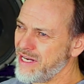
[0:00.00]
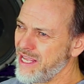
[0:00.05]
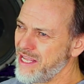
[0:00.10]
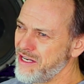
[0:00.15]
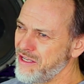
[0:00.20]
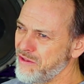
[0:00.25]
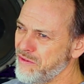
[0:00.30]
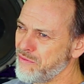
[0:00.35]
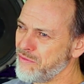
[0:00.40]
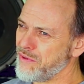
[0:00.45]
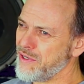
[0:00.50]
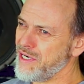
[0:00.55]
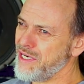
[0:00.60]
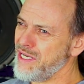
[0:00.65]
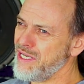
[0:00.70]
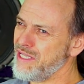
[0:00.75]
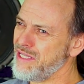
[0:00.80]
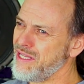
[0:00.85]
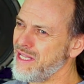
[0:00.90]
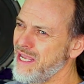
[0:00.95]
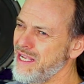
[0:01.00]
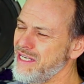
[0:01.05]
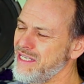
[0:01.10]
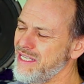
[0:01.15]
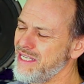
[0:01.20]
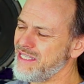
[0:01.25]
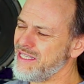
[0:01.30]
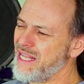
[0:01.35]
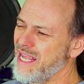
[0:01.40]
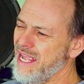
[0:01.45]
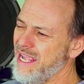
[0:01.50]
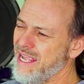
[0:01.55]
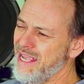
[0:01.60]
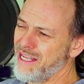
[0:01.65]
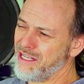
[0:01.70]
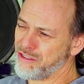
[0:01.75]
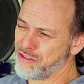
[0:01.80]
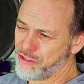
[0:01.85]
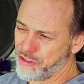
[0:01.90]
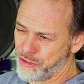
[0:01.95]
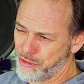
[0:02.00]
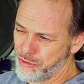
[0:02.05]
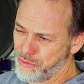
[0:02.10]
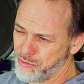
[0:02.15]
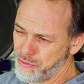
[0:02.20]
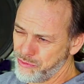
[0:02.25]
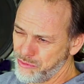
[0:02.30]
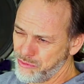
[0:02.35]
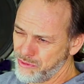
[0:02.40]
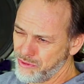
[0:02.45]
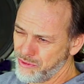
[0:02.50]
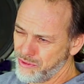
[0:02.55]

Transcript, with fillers: in 83, they did the AL2